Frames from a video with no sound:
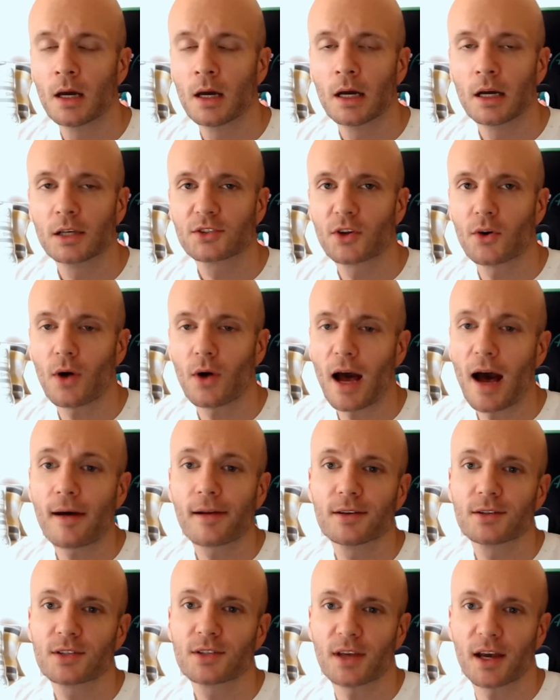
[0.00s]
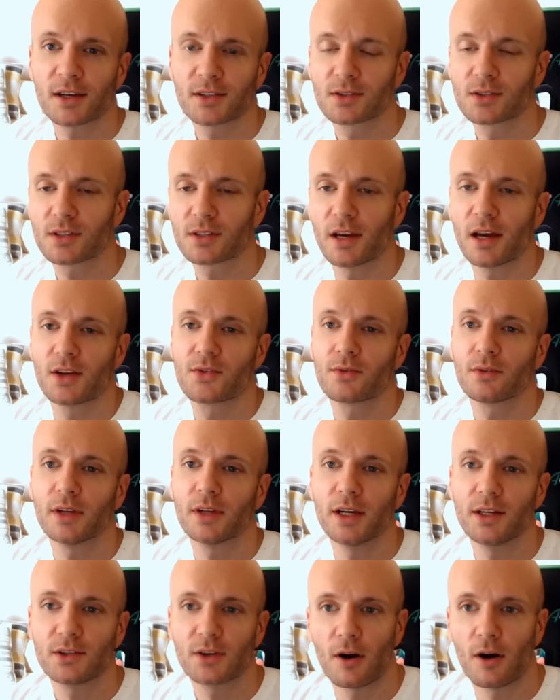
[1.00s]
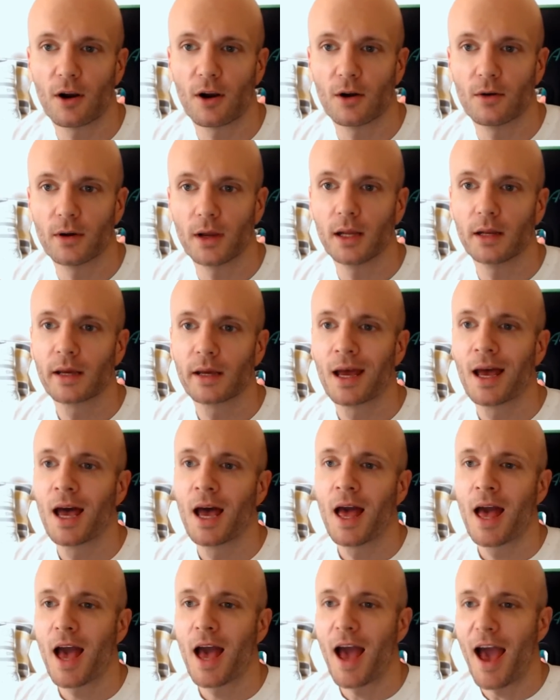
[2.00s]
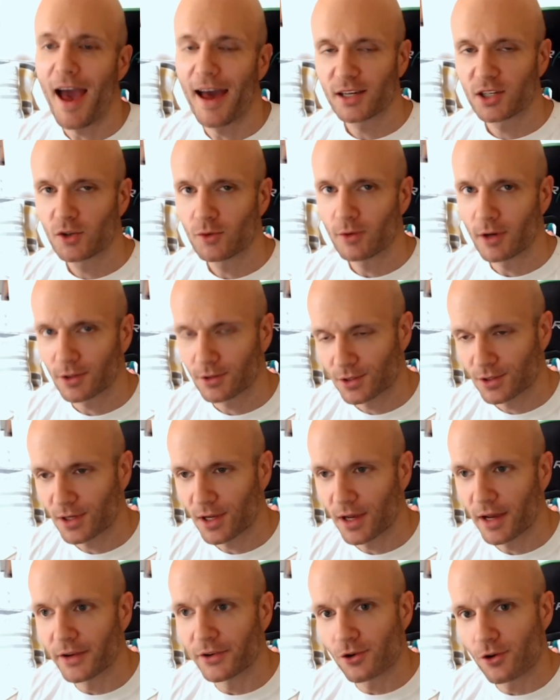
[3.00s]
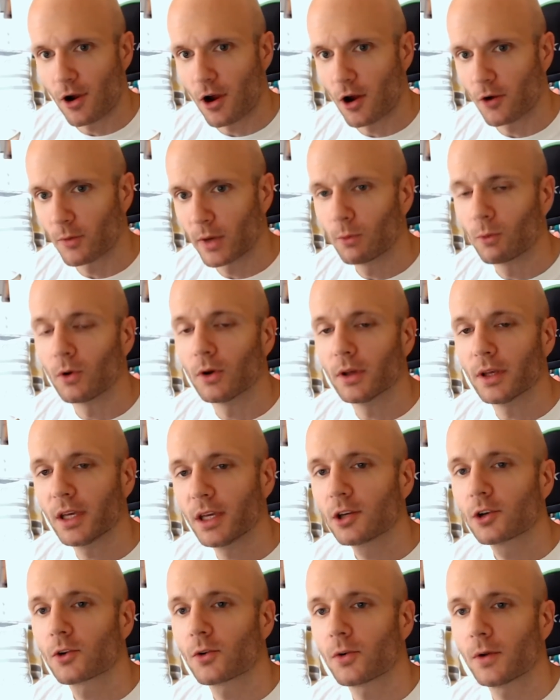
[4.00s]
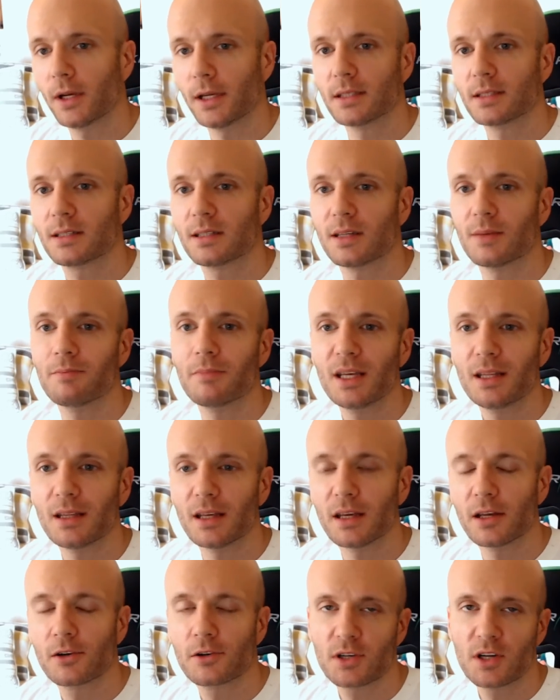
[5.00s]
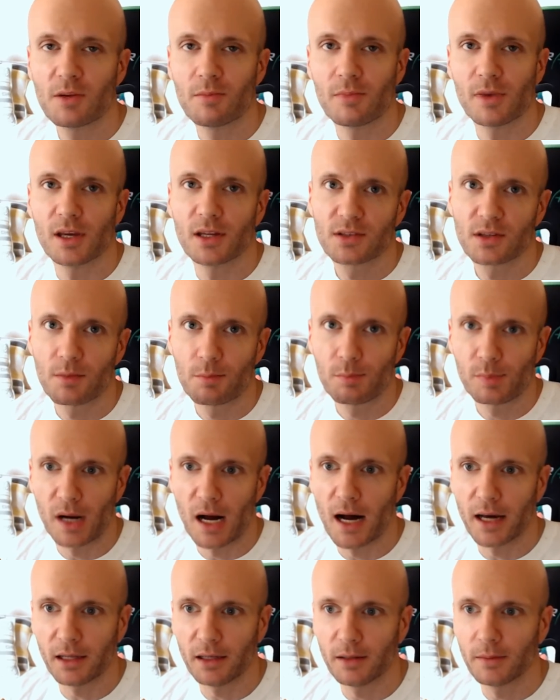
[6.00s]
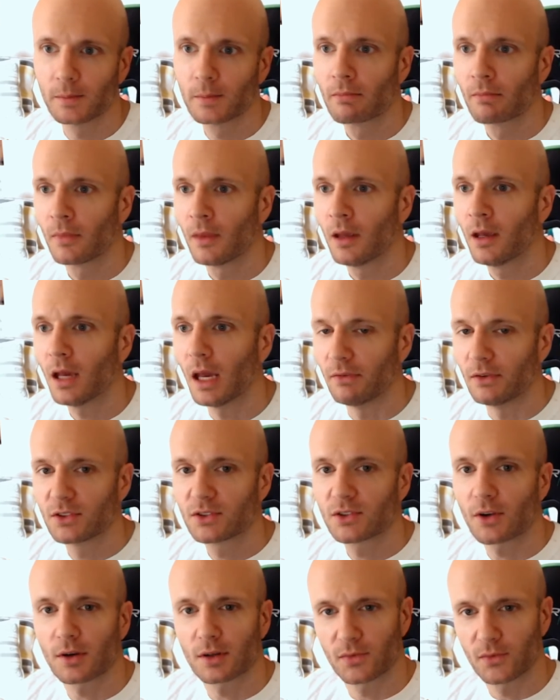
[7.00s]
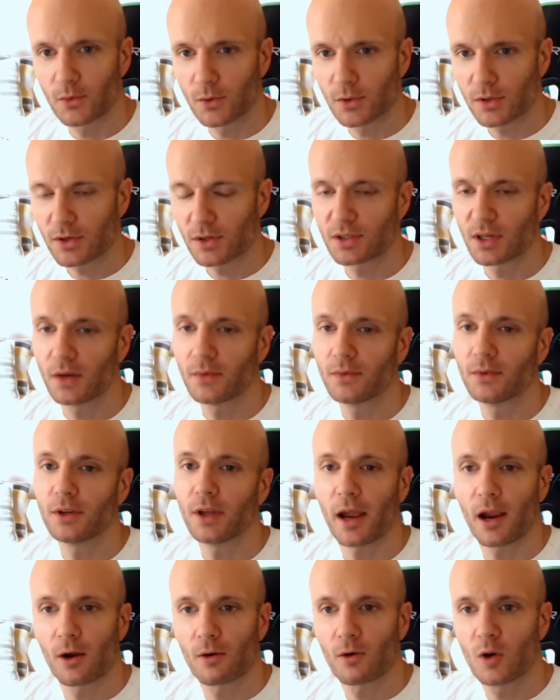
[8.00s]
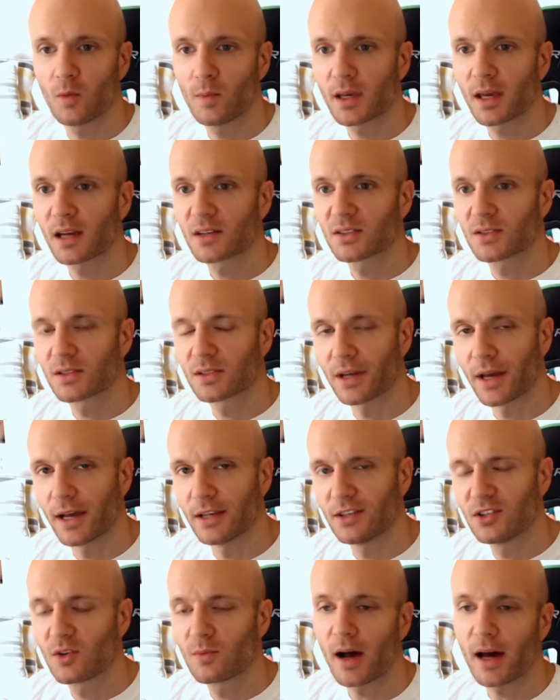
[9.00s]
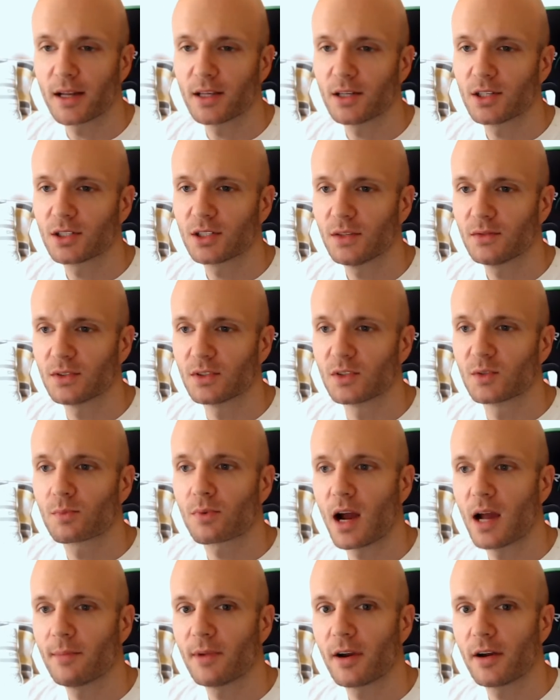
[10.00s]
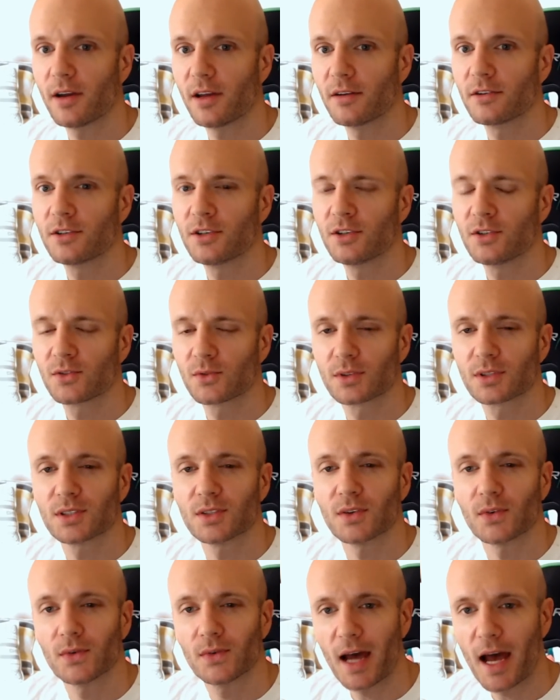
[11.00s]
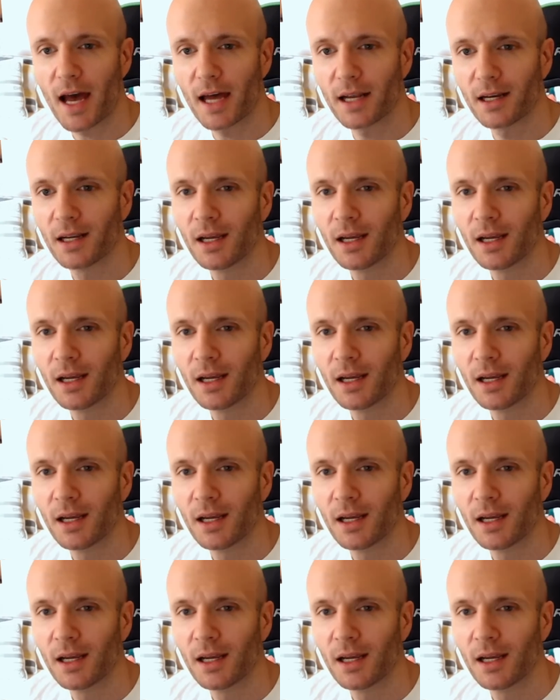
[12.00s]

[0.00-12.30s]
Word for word: So how does exercise relate to heart rate? As you exercise, your heart rate will increase to meet the energy demands of the body. If you start to force yourself into aerobic exercise, your body shifts its primary energy source to fat